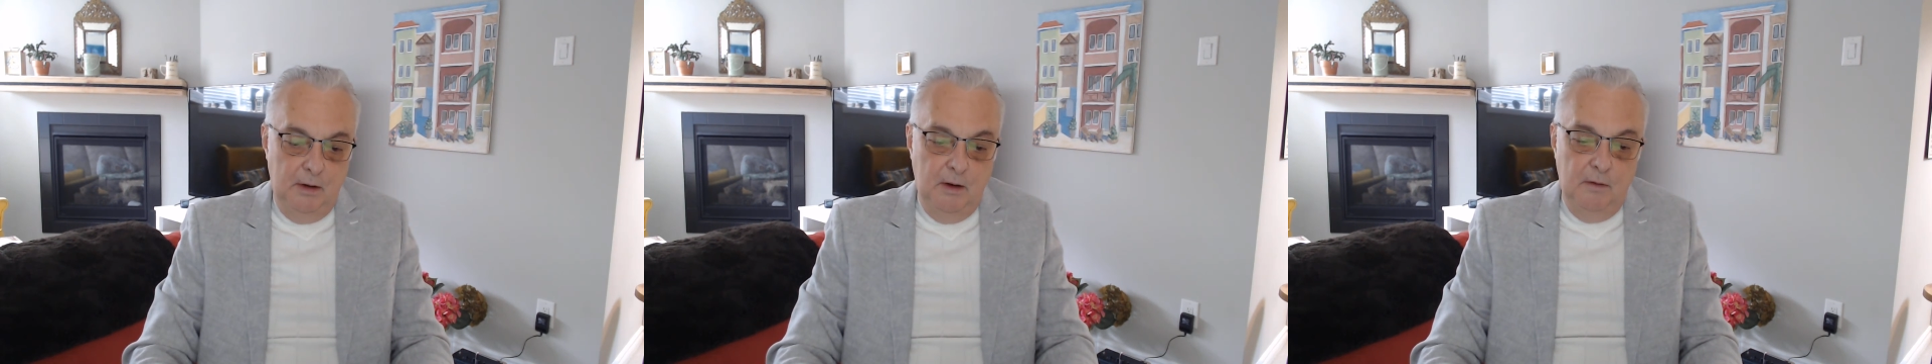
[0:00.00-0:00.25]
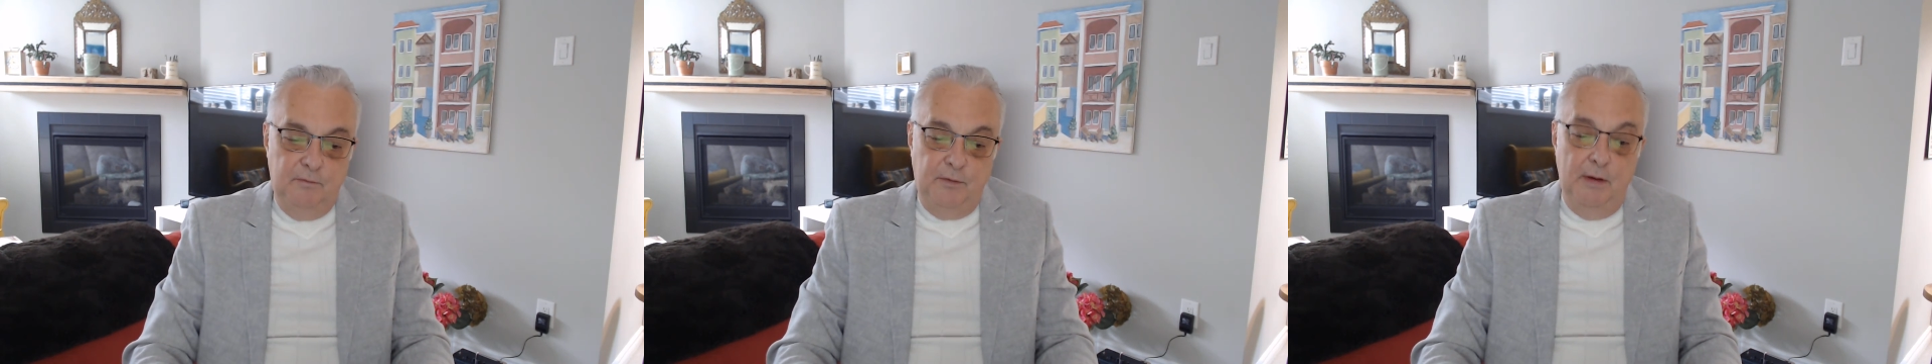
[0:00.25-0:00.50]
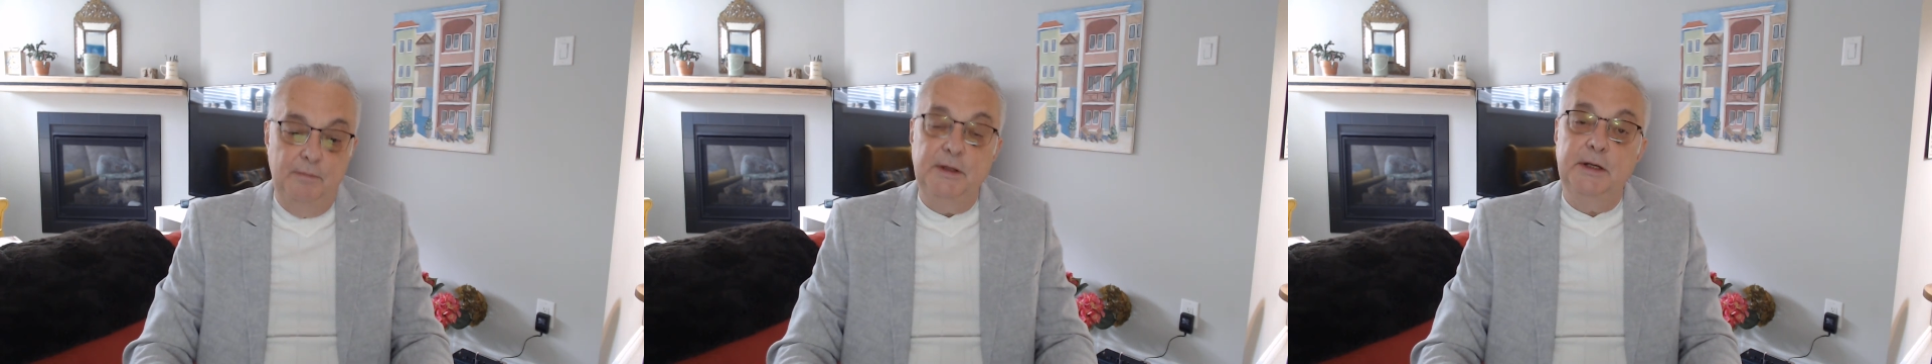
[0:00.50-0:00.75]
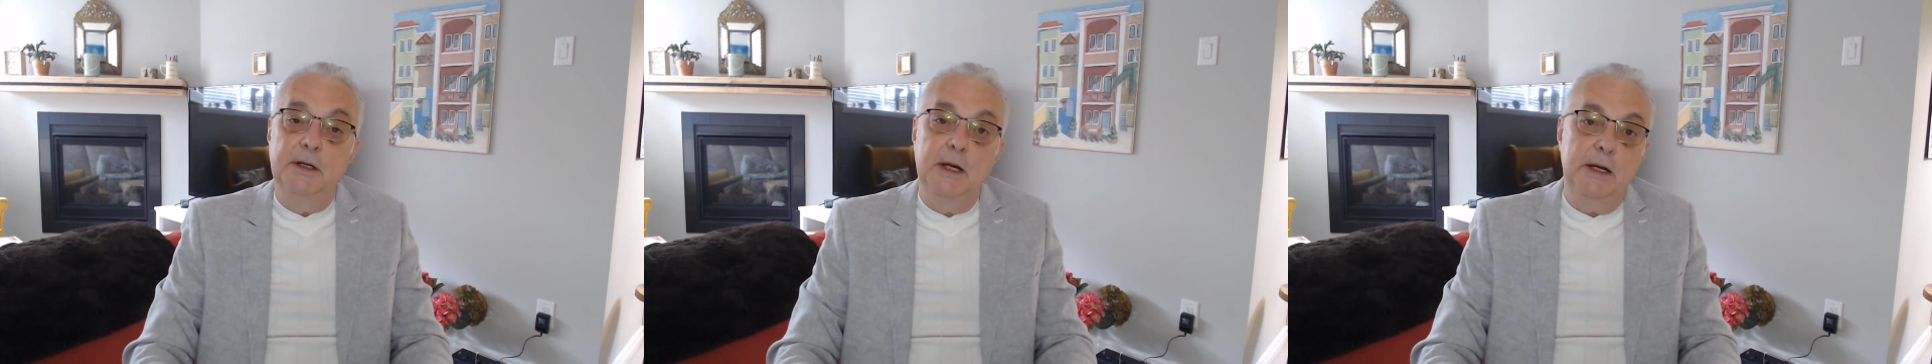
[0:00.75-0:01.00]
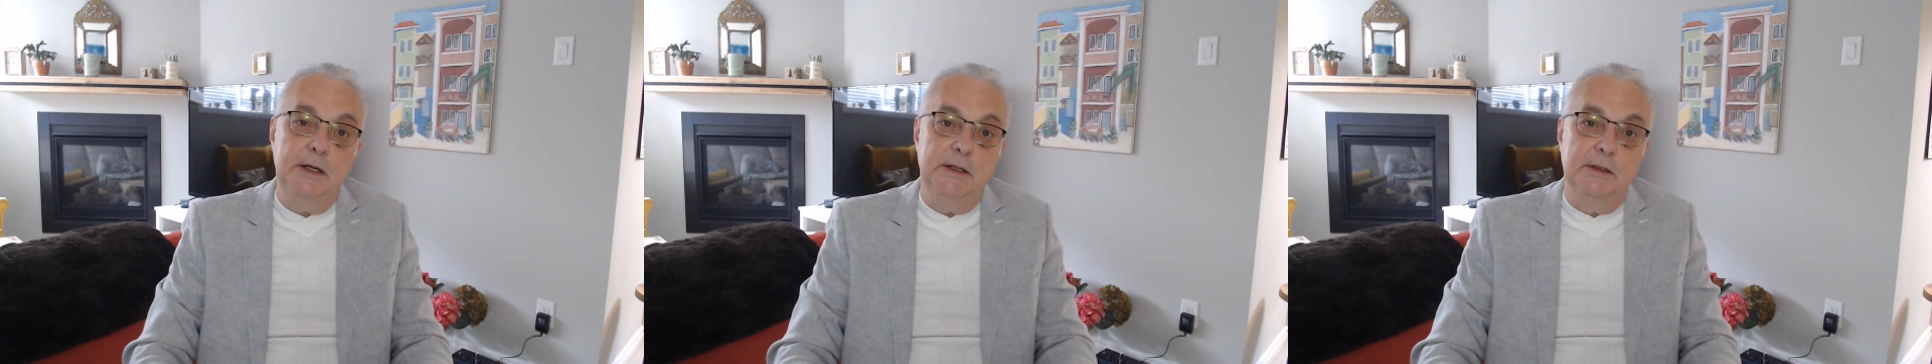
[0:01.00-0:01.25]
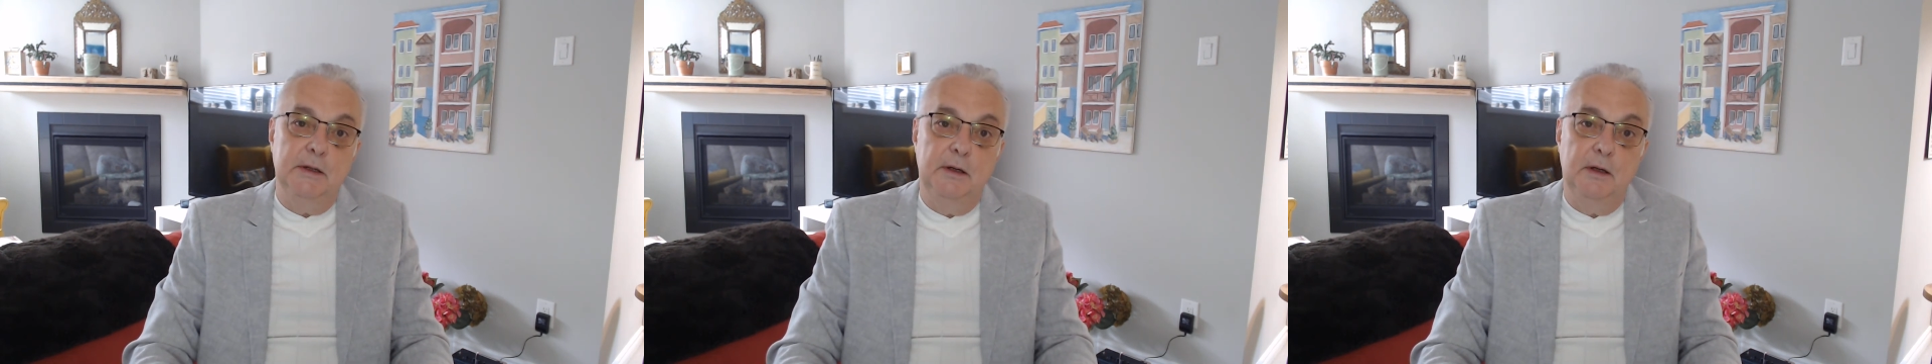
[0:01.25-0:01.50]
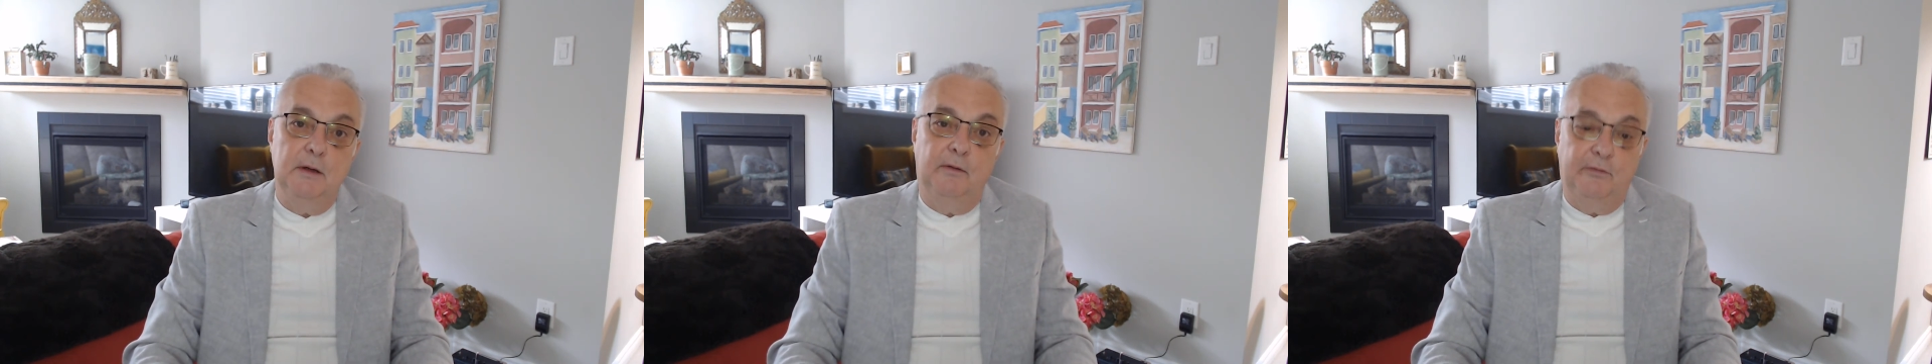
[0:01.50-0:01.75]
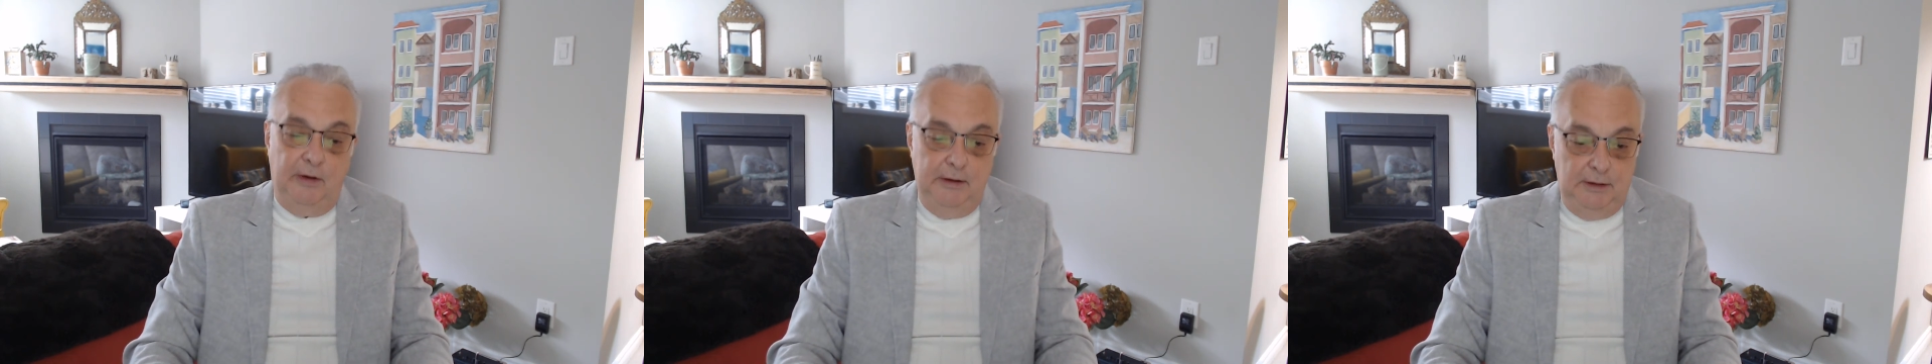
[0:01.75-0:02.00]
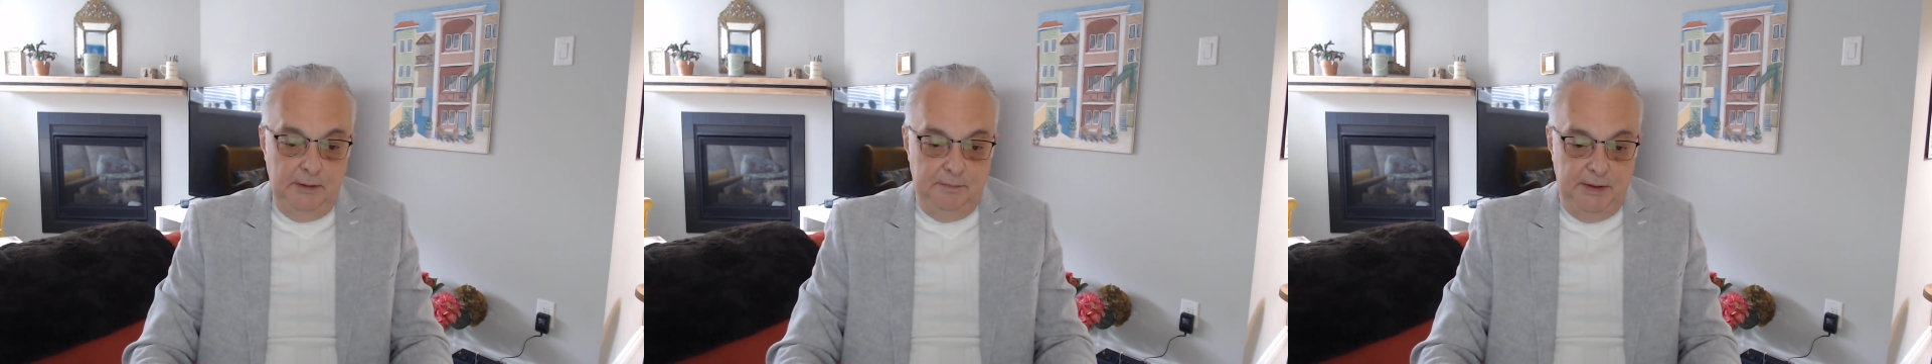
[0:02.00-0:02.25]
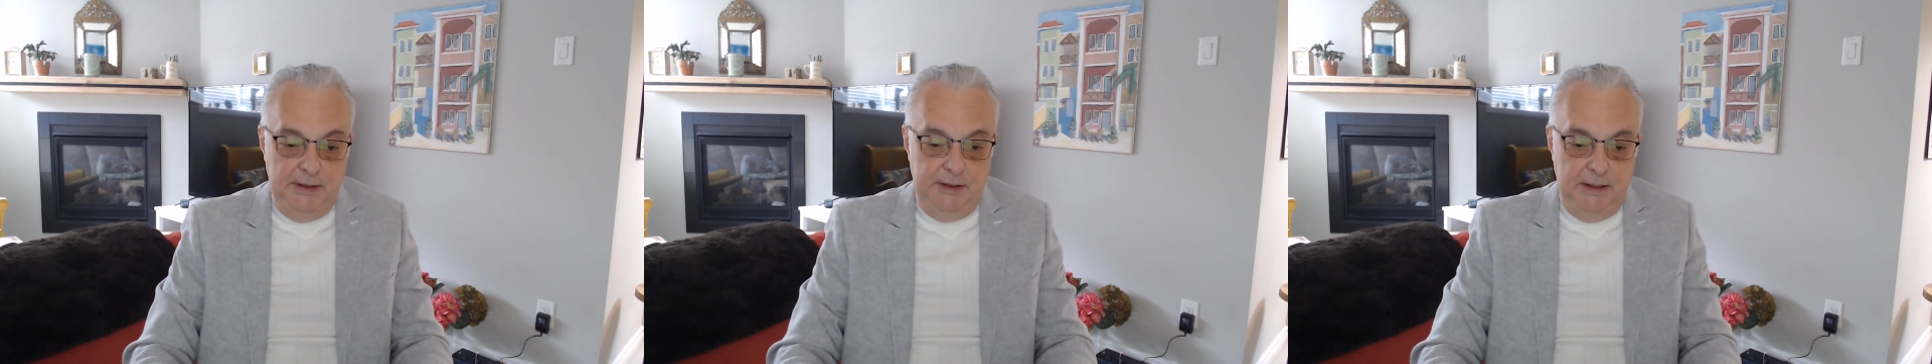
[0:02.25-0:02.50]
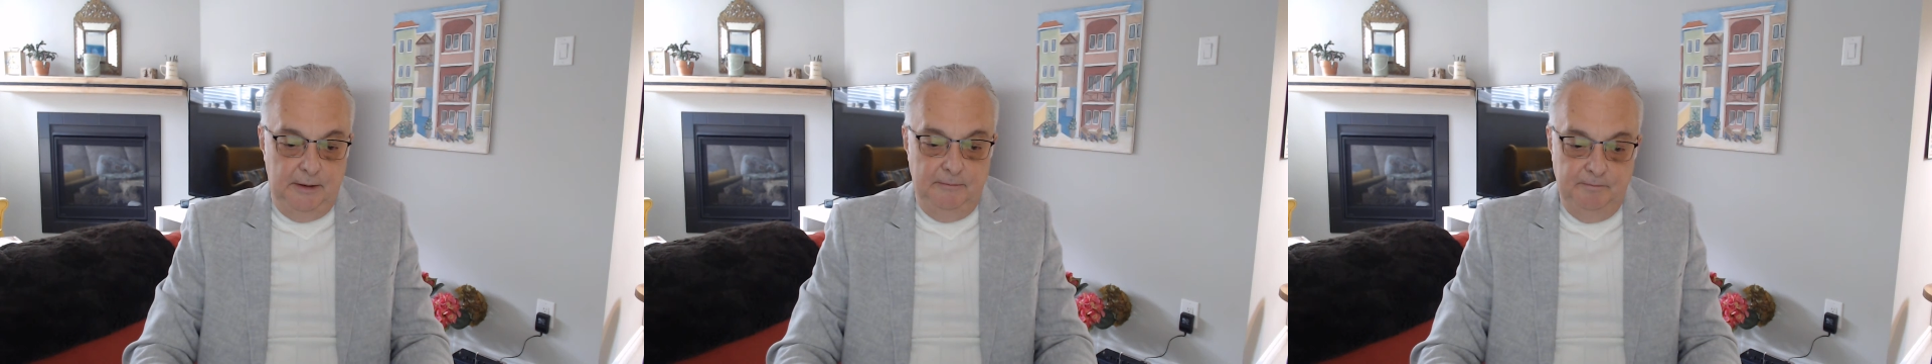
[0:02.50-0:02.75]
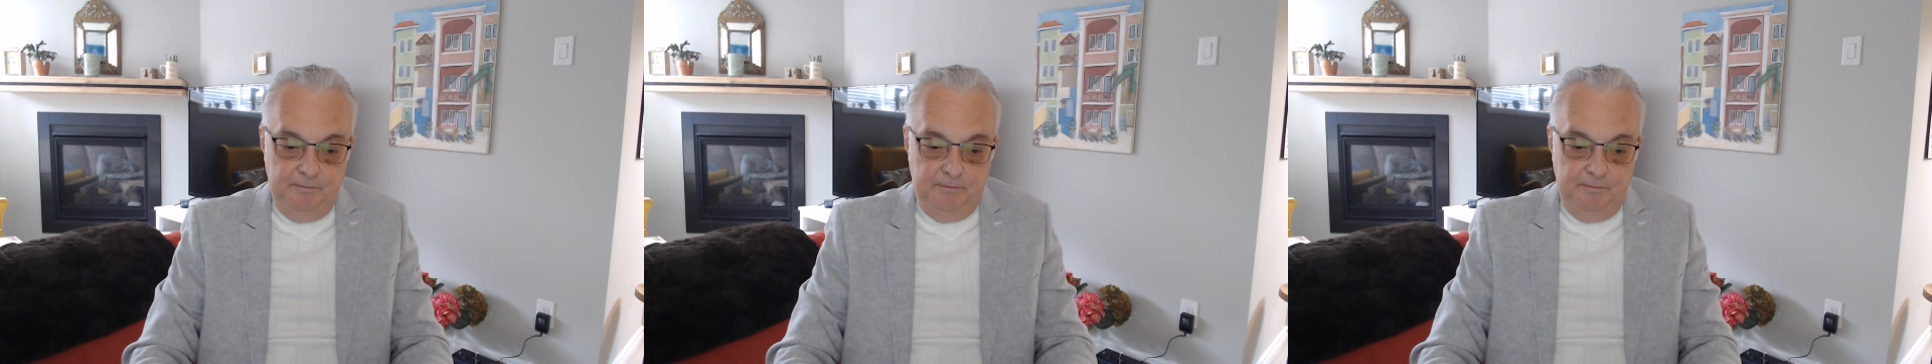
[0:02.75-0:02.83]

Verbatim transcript: From the Canadian Encyclopedia,